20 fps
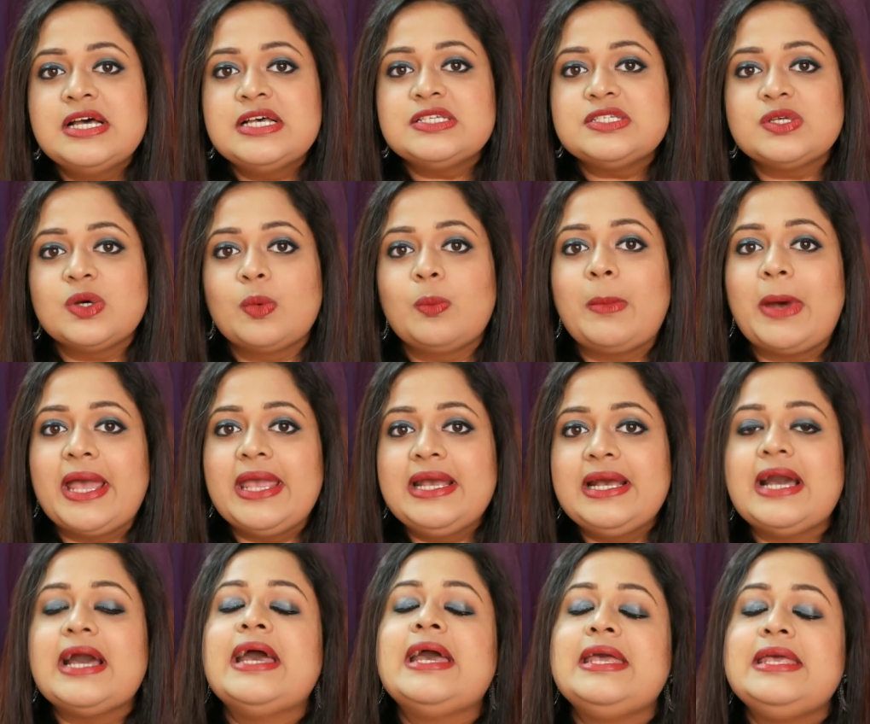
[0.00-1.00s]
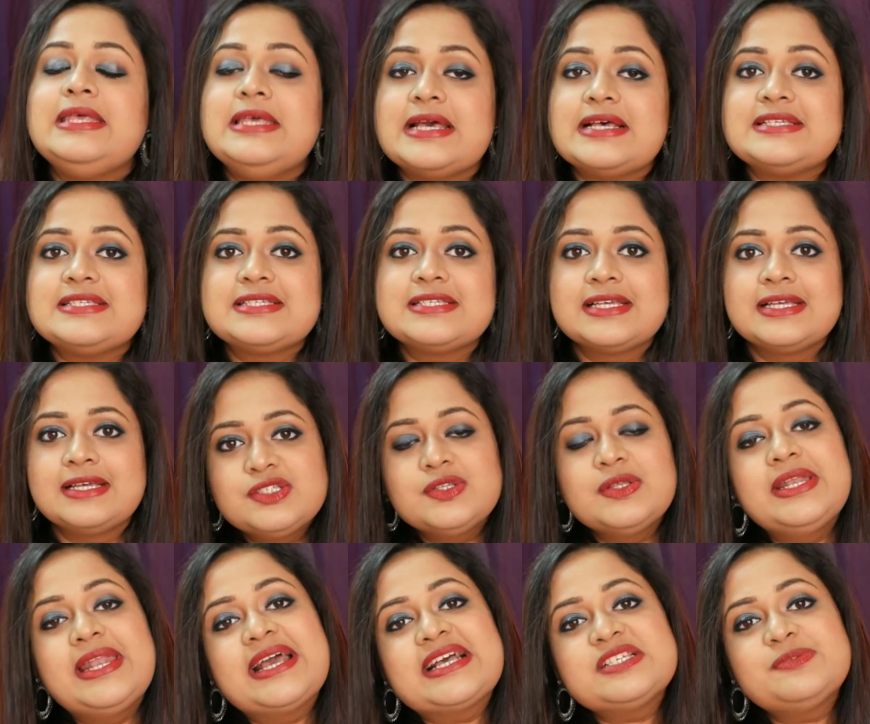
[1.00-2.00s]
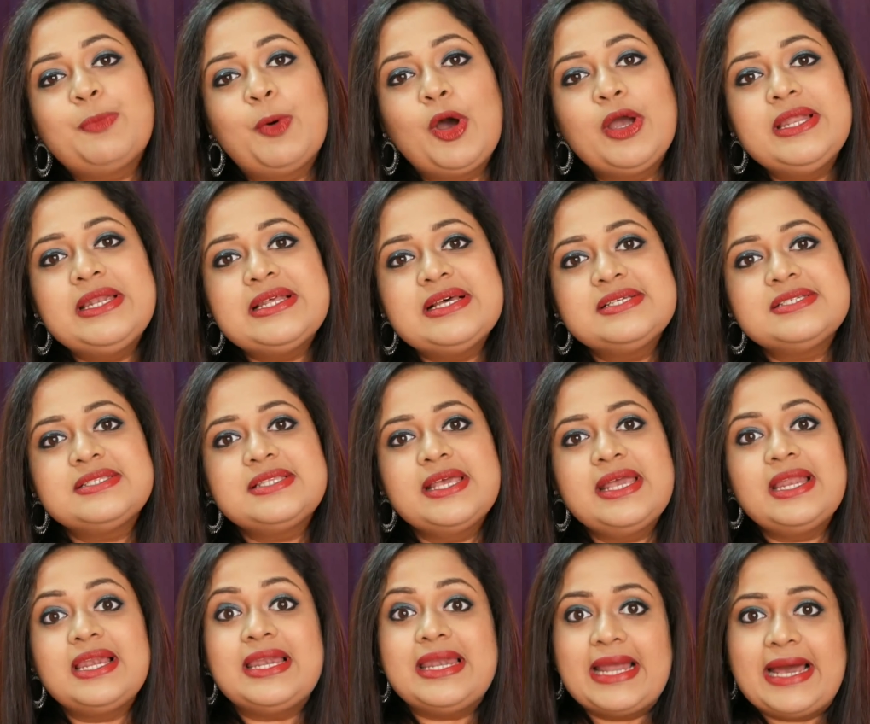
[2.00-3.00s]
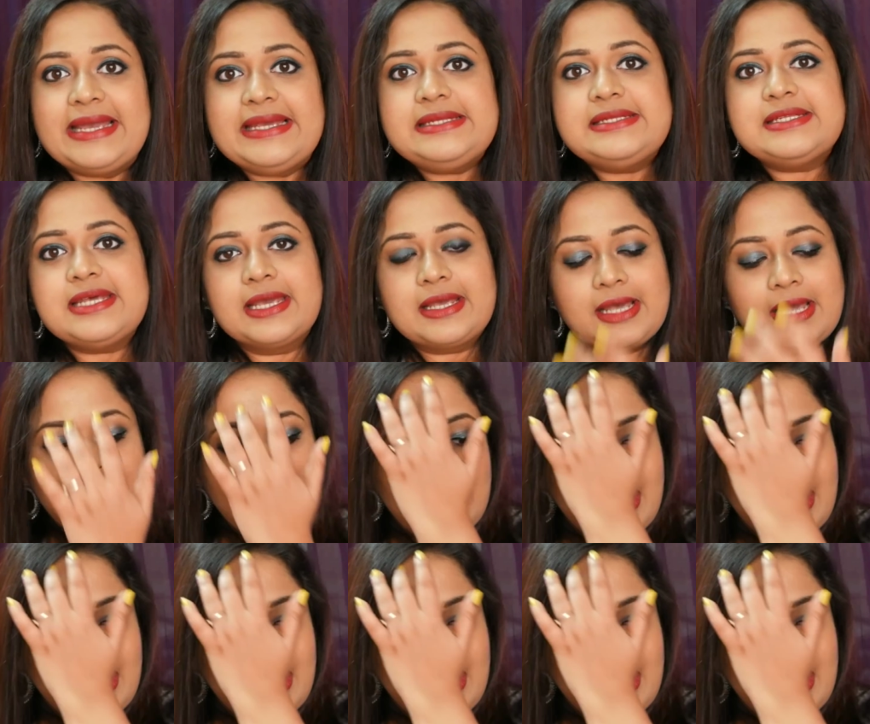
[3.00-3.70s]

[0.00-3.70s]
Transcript: So mic, yes. So the next point is the lighting.